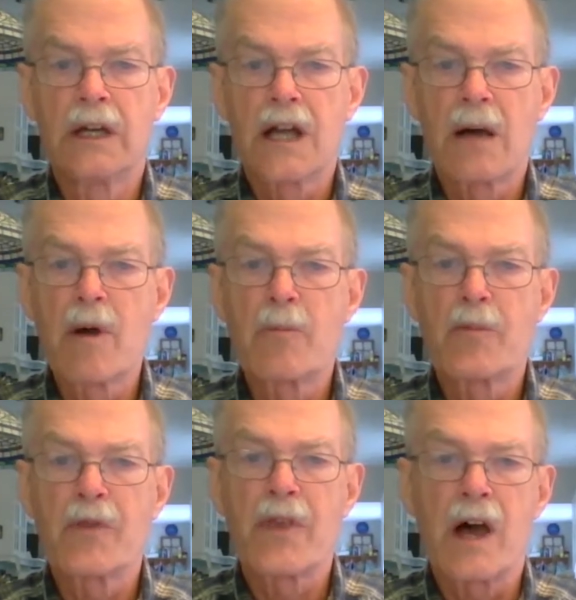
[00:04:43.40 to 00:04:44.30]
come up
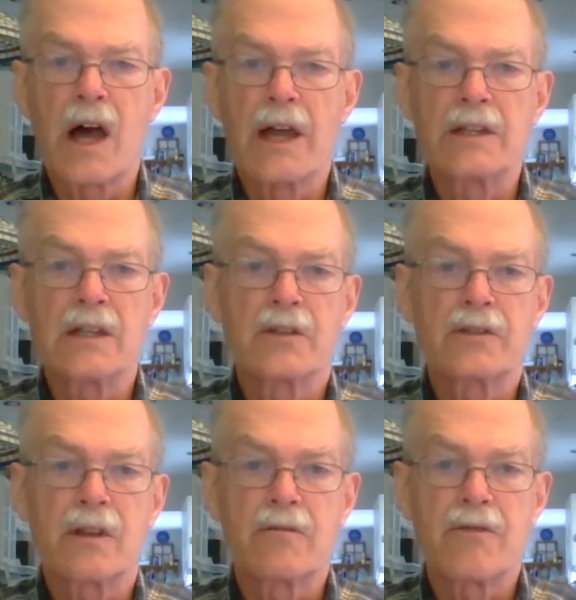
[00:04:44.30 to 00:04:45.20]
with the
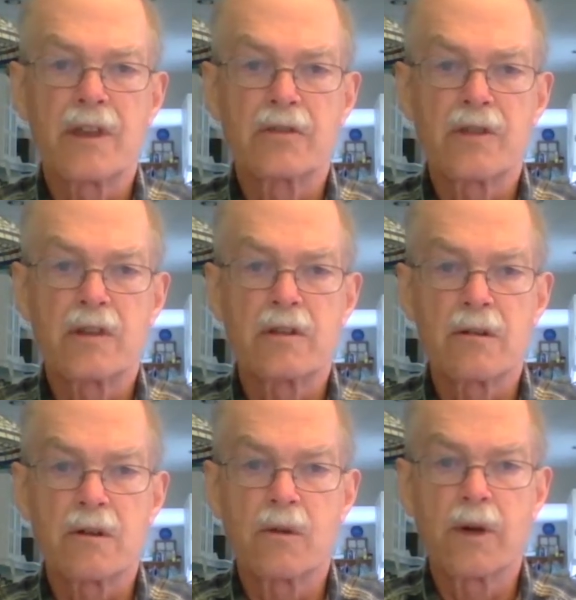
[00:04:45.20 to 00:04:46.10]
ideas of things that
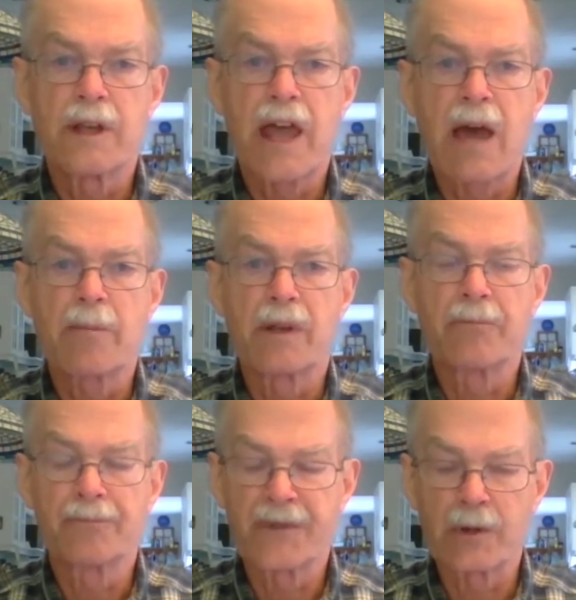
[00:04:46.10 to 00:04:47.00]
are going to happen.
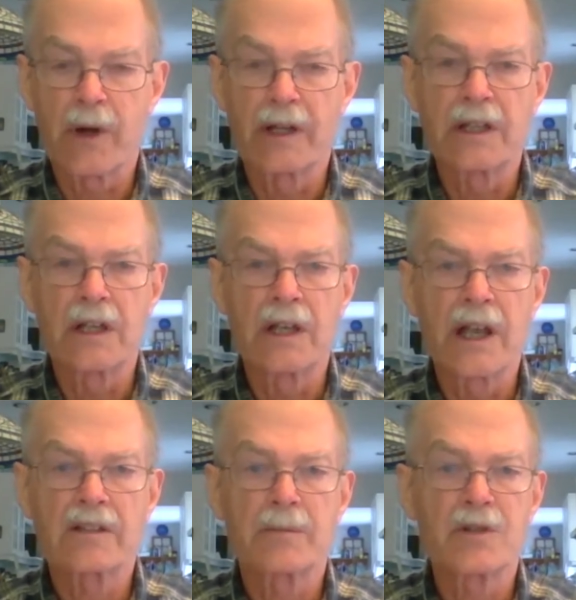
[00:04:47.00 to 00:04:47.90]
So I did an
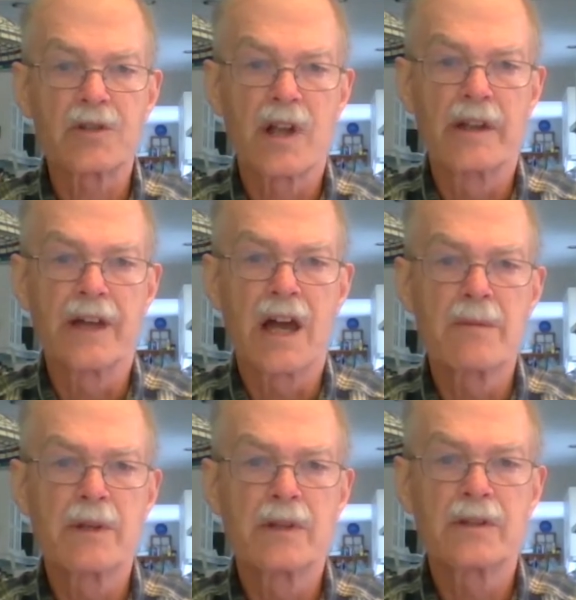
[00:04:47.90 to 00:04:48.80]
exhibition on
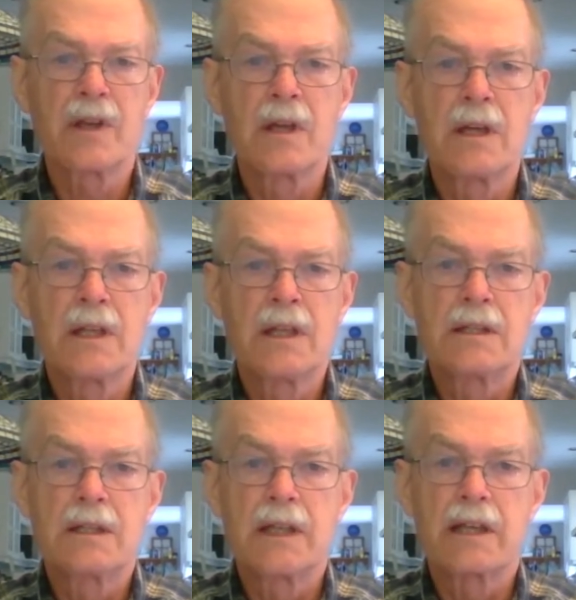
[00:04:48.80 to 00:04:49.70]
diamonds,
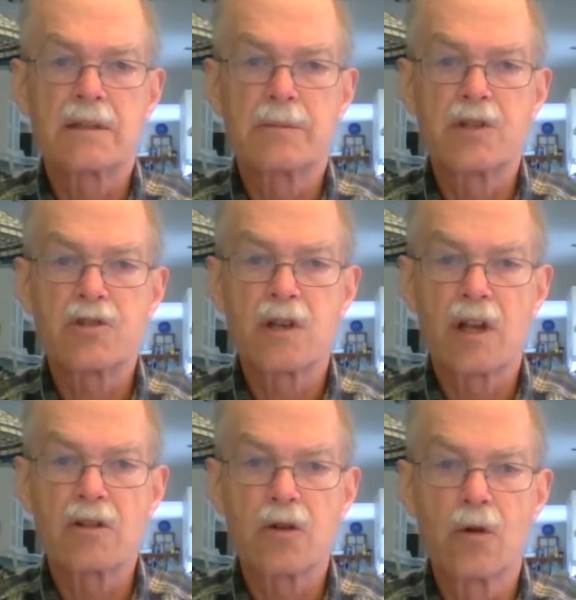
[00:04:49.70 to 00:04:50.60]
did an exhibition
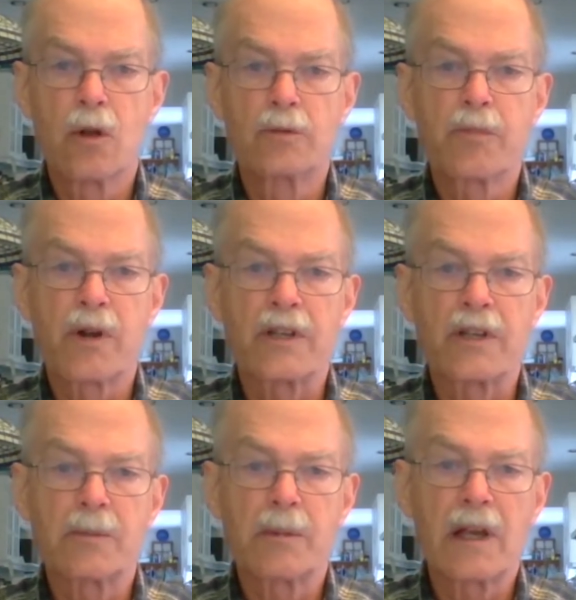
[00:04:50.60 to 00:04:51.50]
on gold,
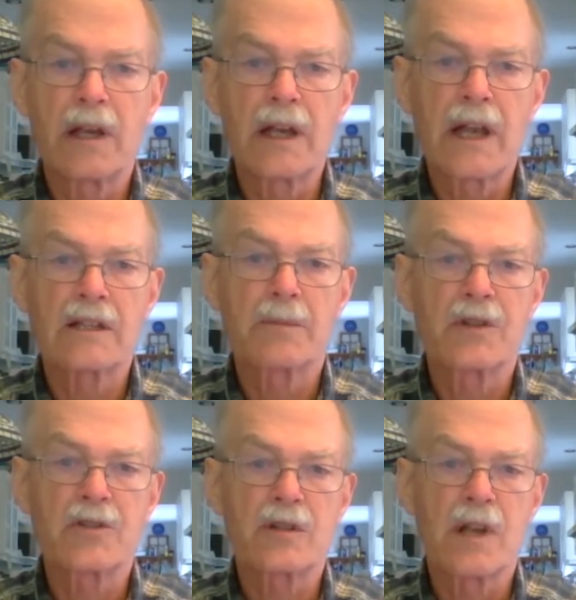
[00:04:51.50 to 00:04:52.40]
participated in an
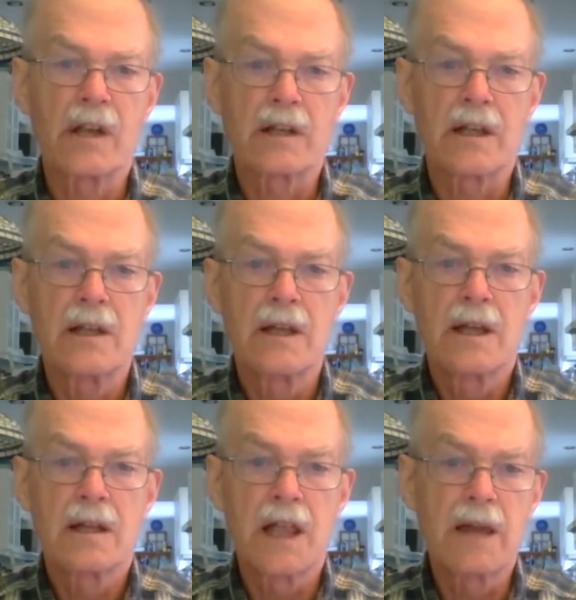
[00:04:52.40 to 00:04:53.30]
exhibition on
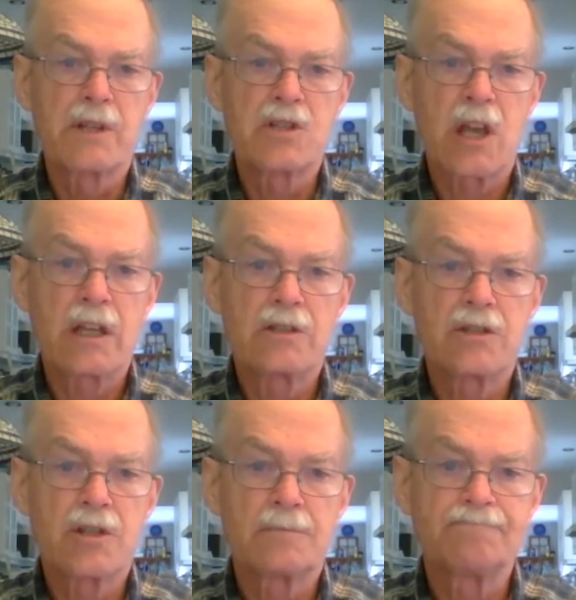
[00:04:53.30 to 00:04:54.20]
climate
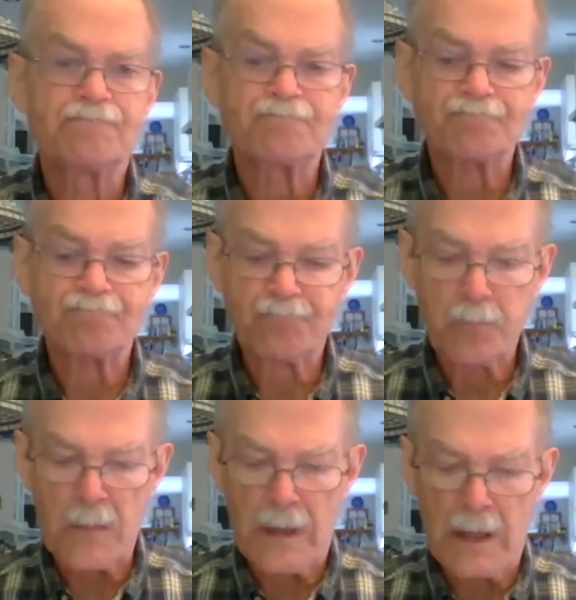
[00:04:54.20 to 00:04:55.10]
change.
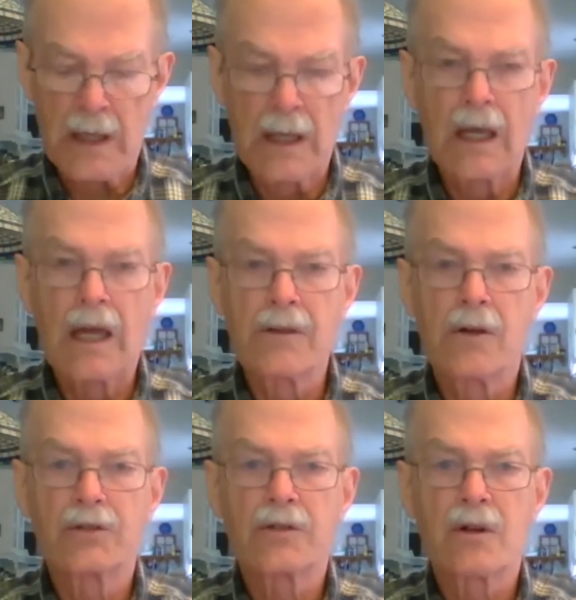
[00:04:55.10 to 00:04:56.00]
And
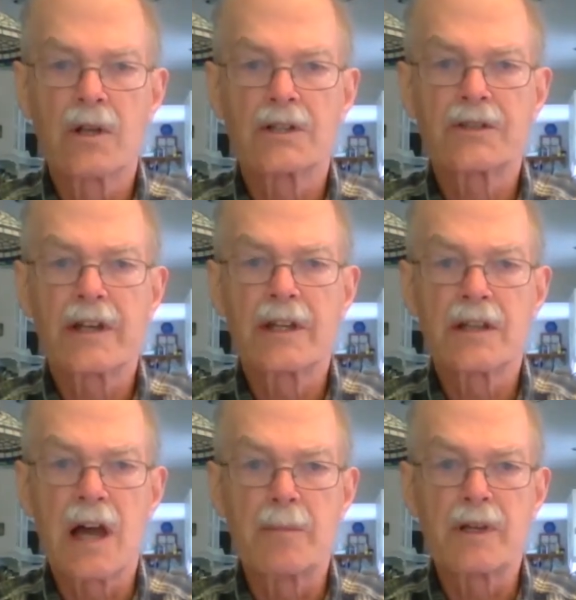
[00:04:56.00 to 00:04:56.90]
those are all exciting
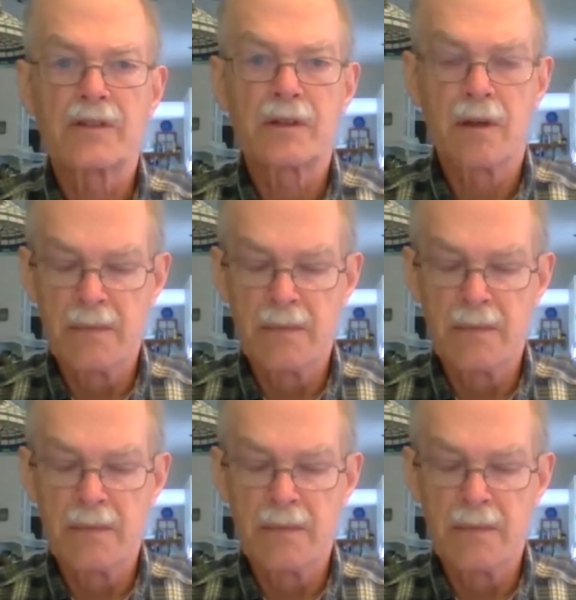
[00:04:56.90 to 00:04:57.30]
topics.